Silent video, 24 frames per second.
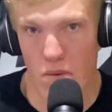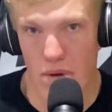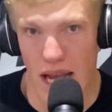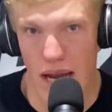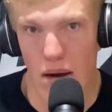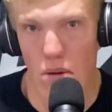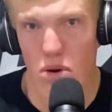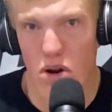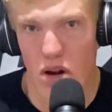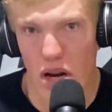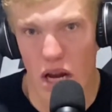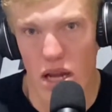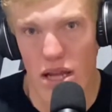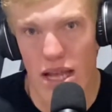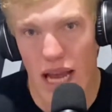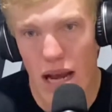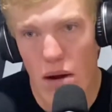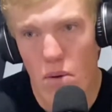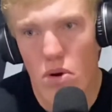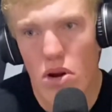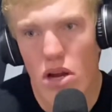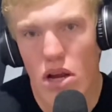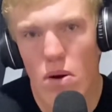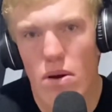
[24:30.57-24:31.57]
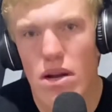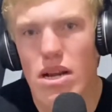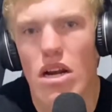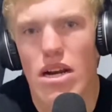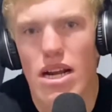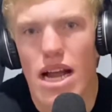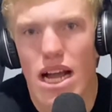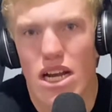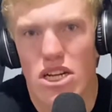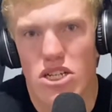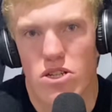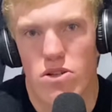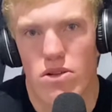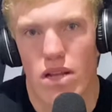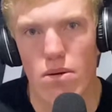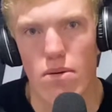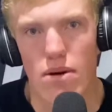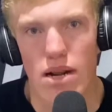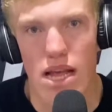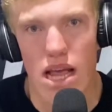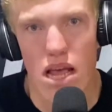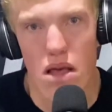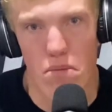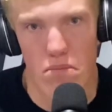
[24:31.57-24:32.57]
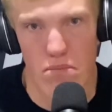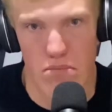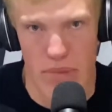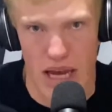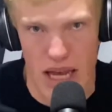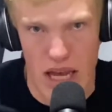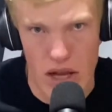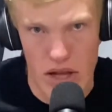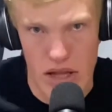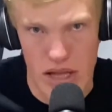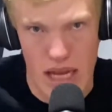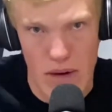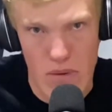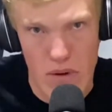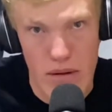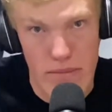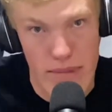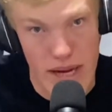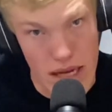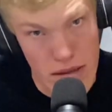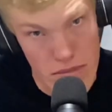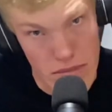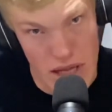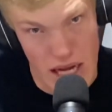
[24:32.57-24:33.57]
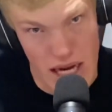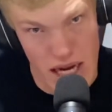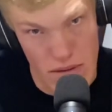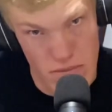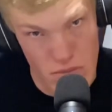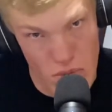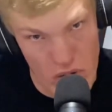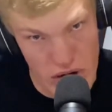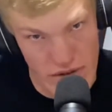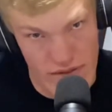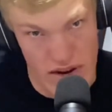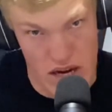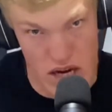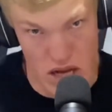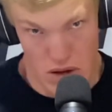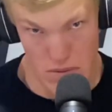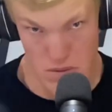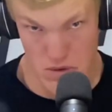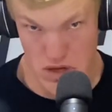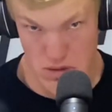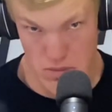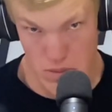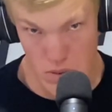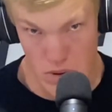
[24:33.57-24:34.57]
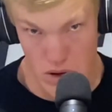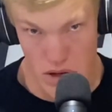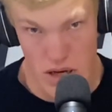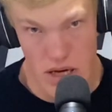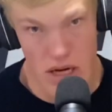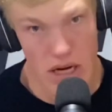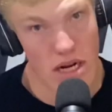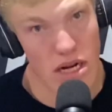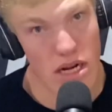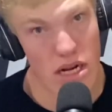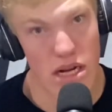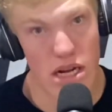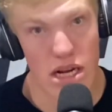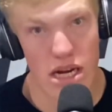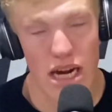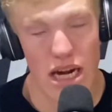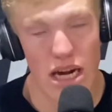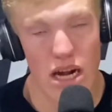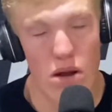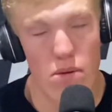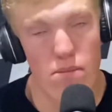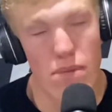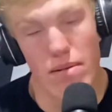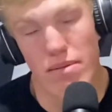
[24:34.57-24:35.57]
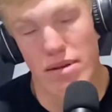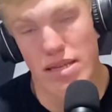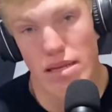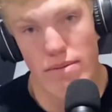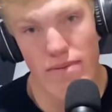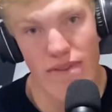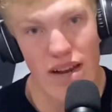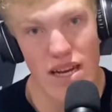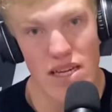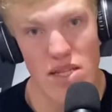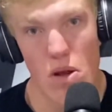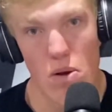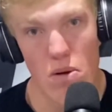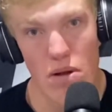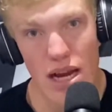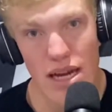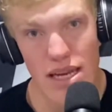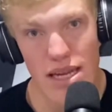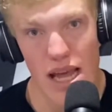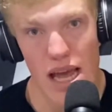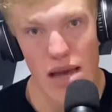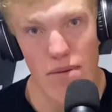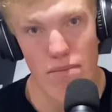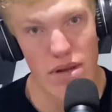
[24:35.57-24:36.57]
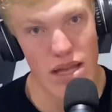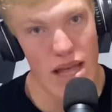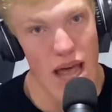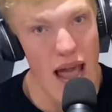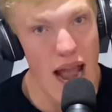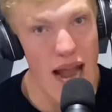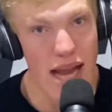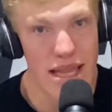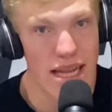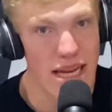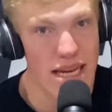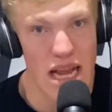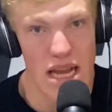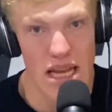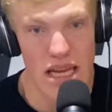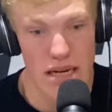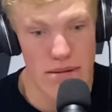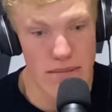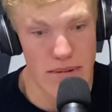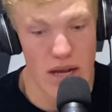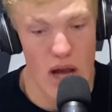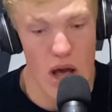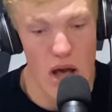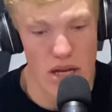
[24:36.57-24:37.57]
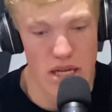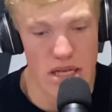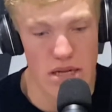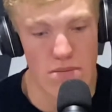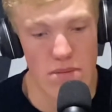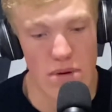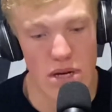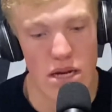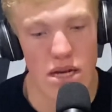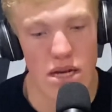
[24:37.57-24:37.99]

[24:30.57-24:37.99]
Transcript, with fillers: They want to go. They want to go international. They want to help build. They want to become like a more of a global sport. You know, maybe some fans don't like that, but I think that's going to be awesome.